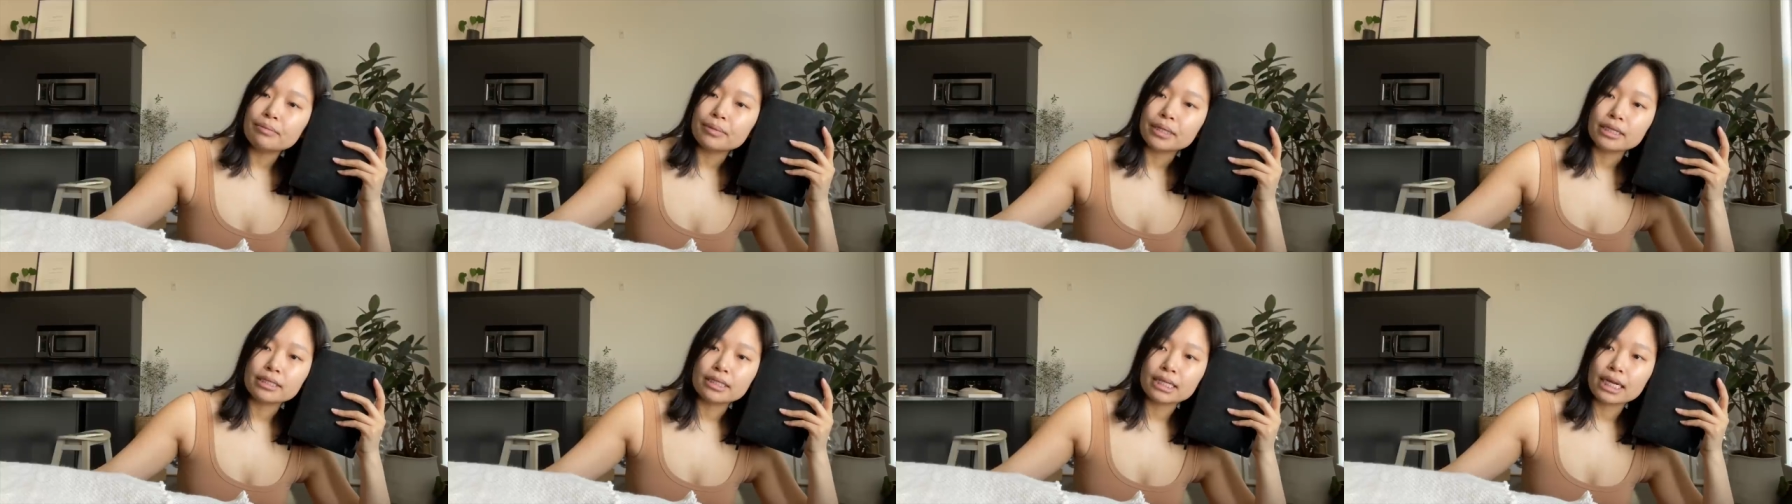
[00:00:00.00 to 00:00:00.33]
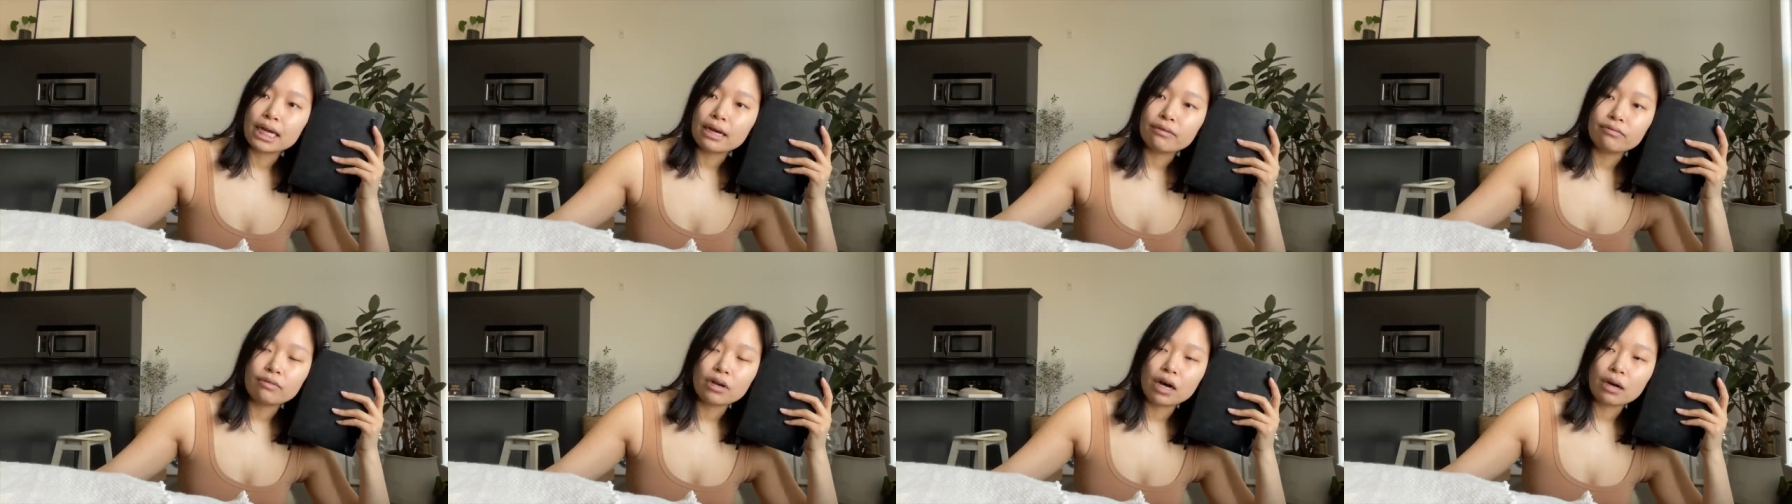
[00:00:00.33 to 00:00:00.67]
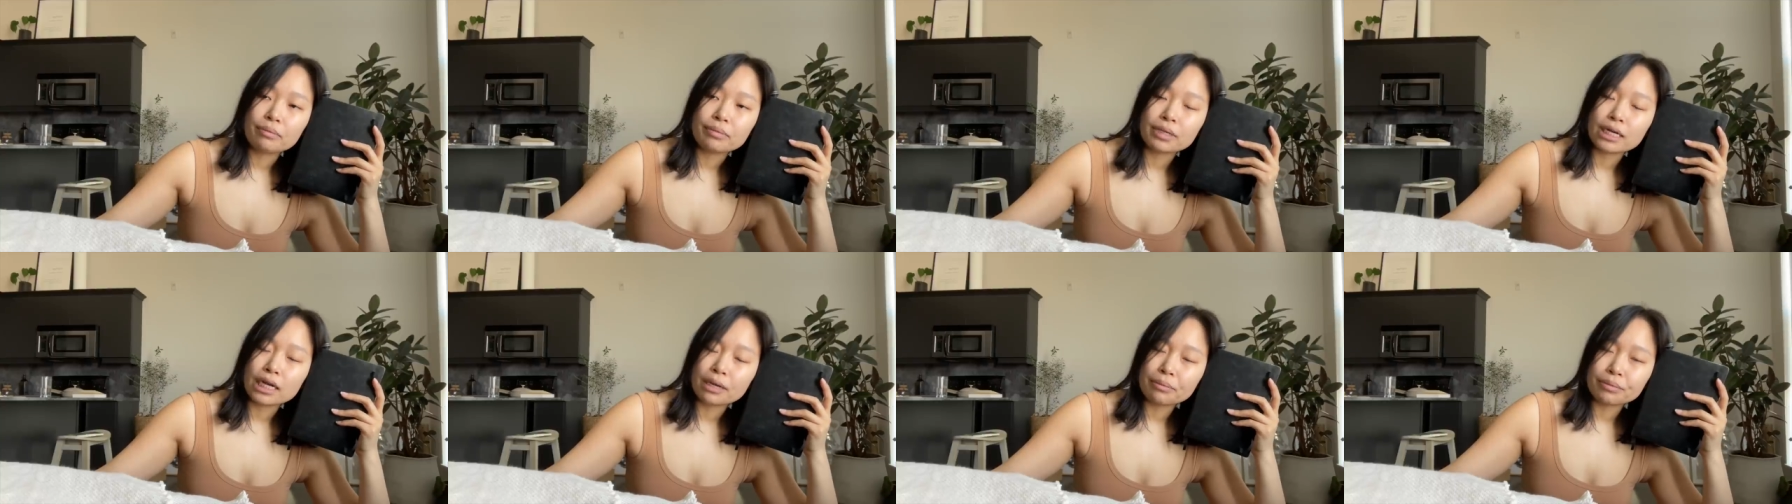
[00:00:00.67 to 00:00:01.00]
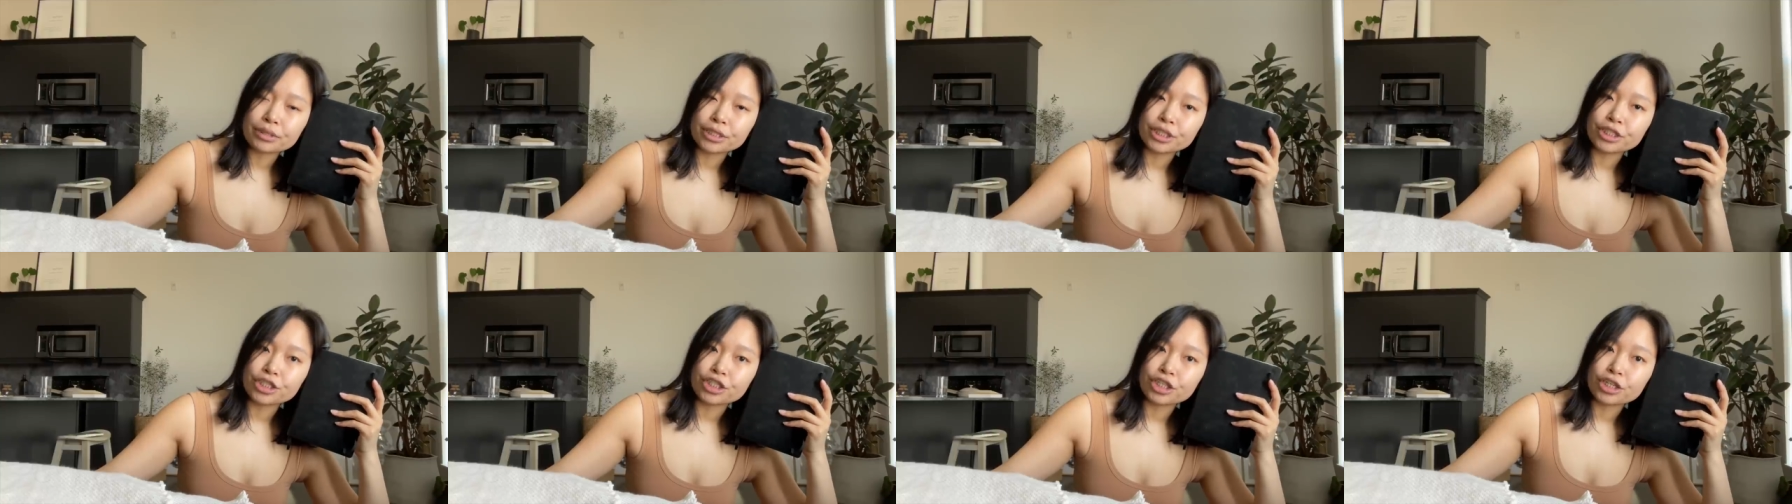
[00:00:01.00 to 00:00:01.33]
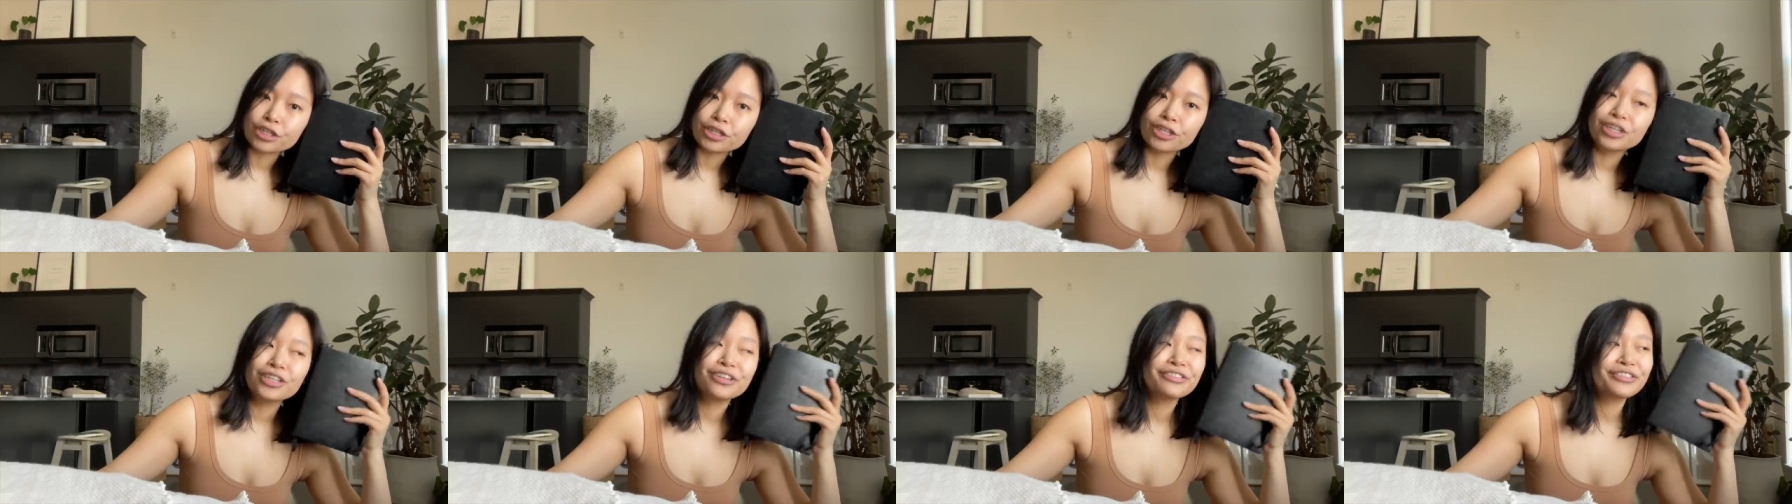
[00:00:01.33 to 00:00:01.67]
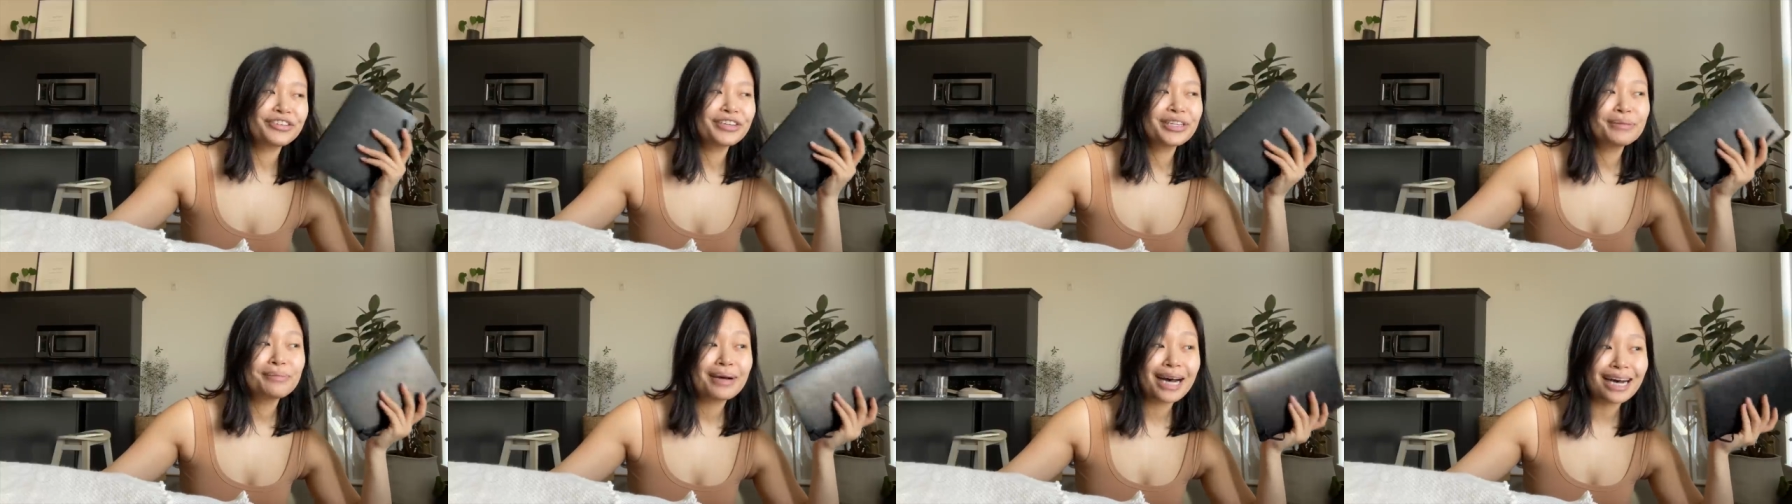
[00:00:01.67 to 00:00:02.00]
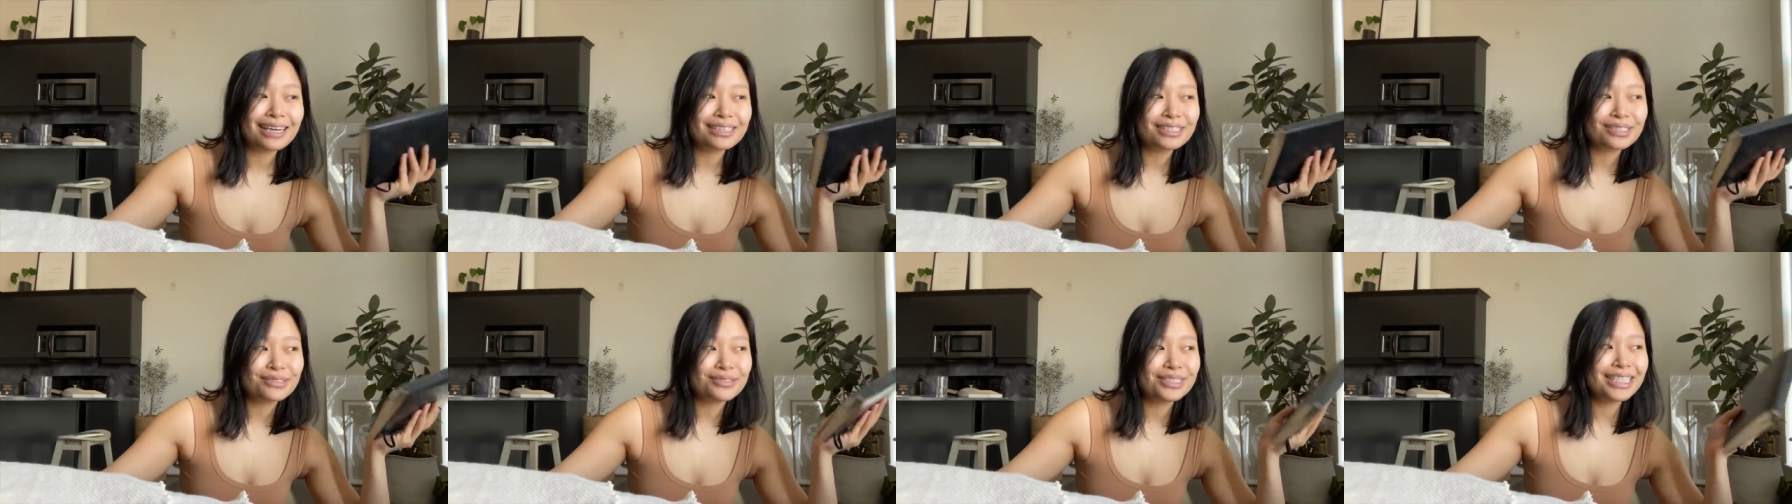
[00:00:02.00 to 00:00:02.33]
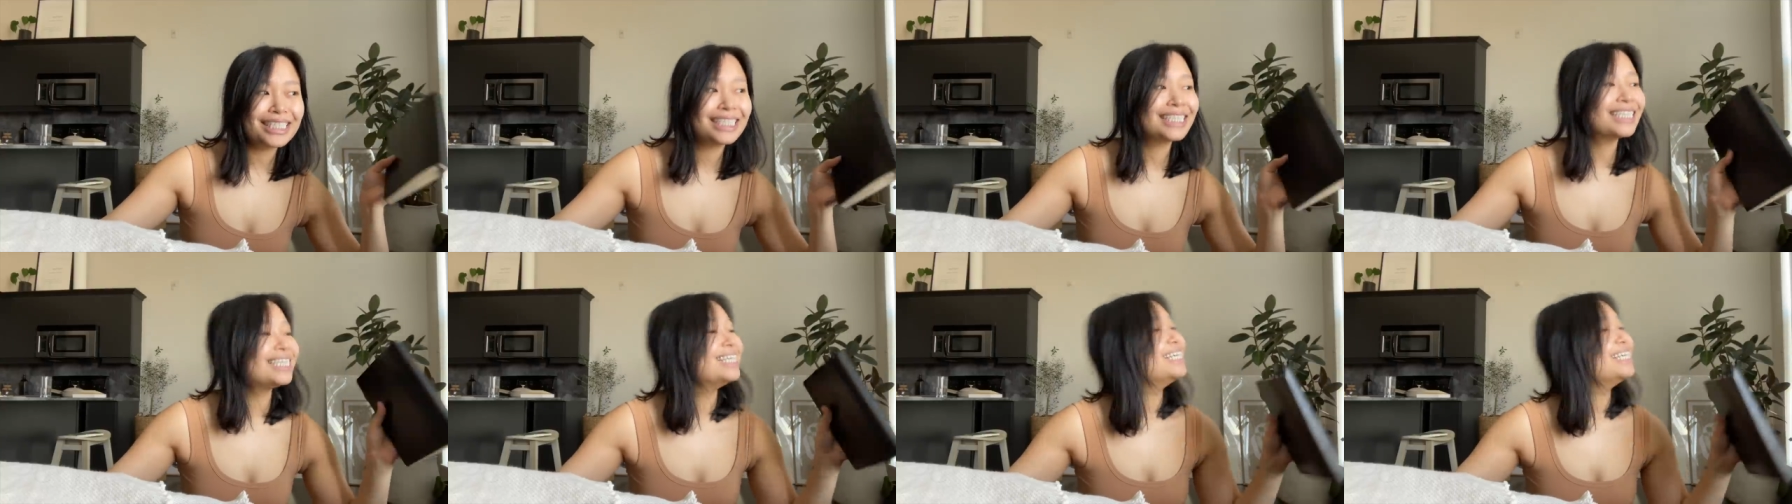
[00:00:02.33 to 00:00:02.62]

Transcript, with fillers: because I have not been able to journal for the past week.